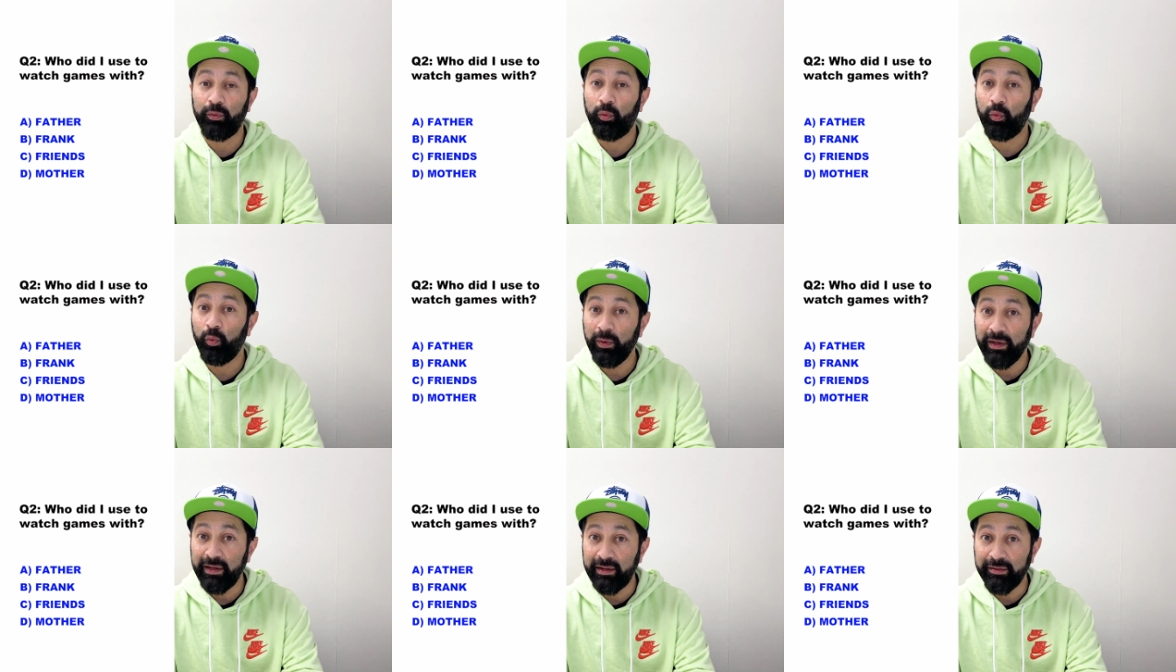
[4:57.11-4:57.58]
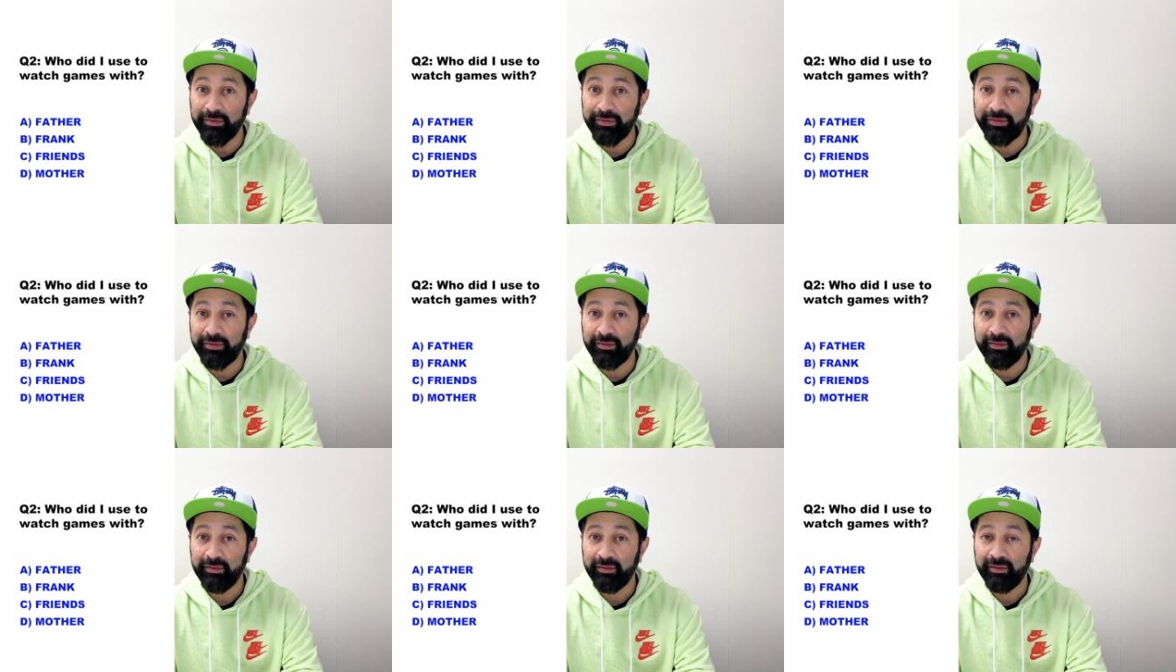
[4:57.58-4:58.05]

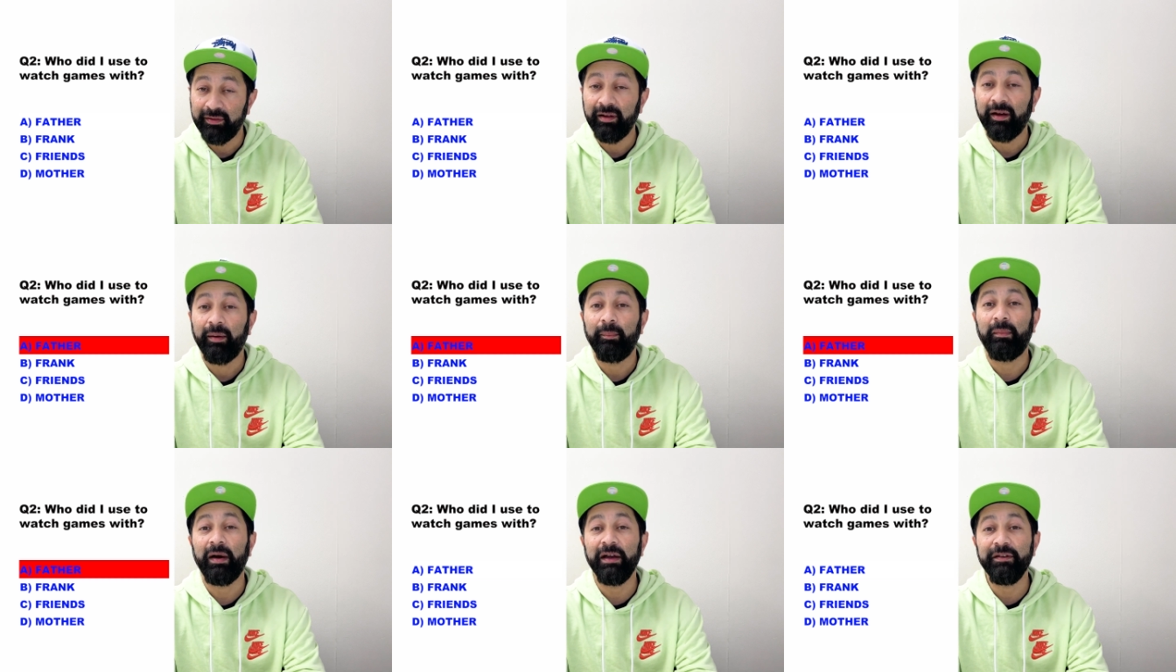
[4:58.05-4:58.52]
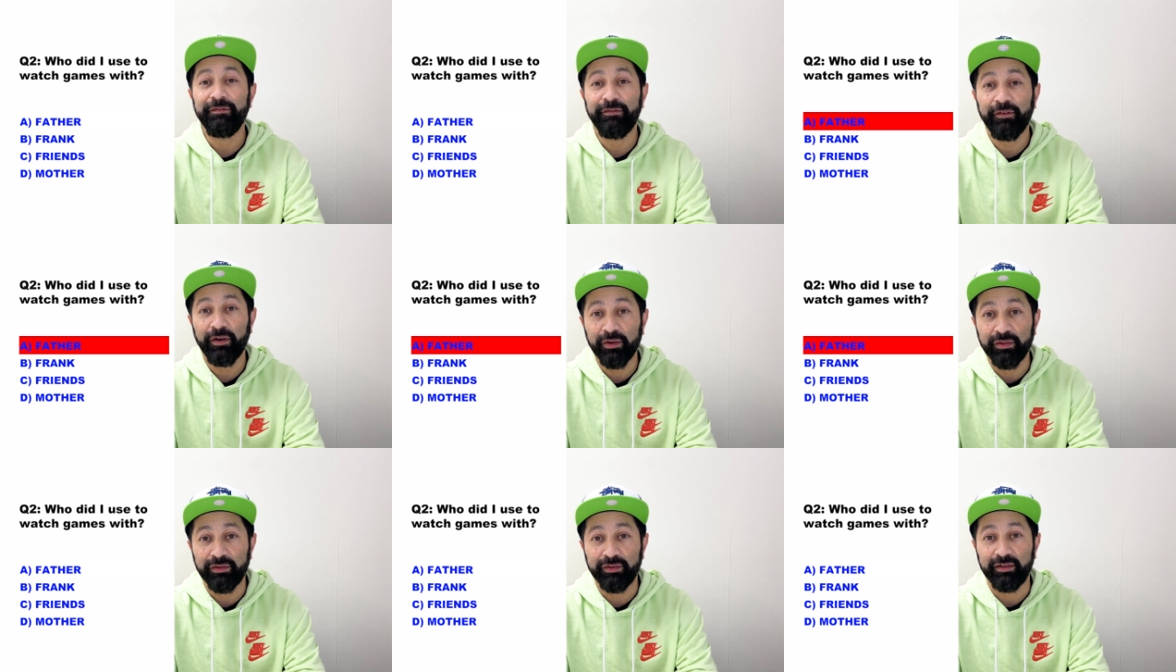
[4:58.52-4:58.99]
with my
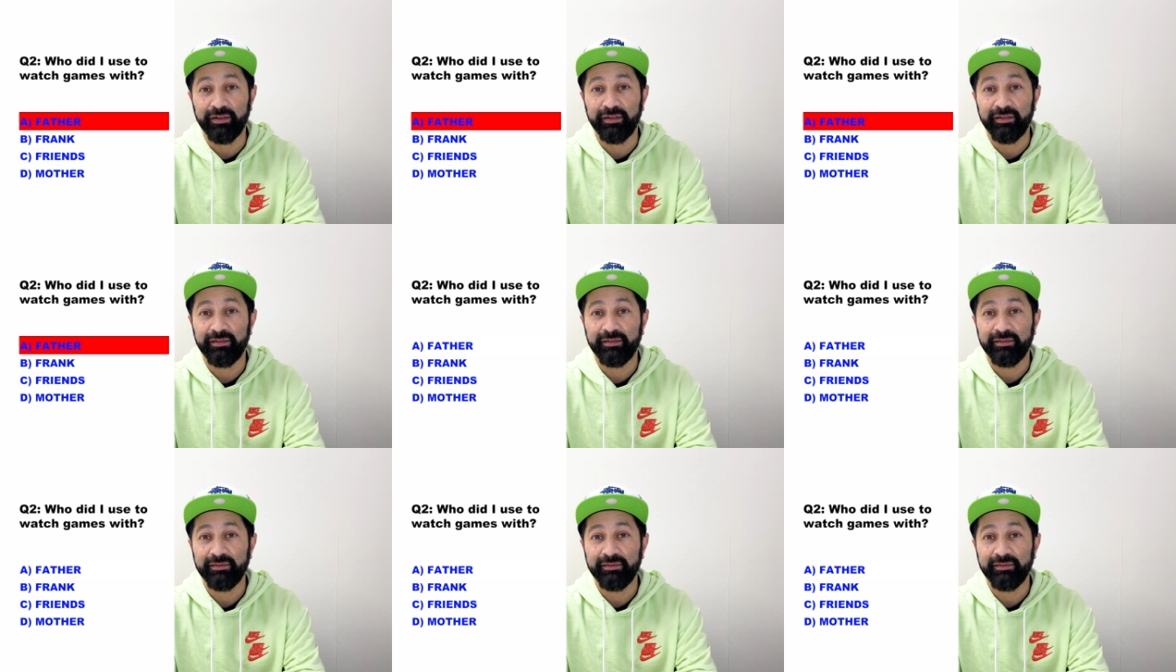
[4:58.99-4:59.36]
father.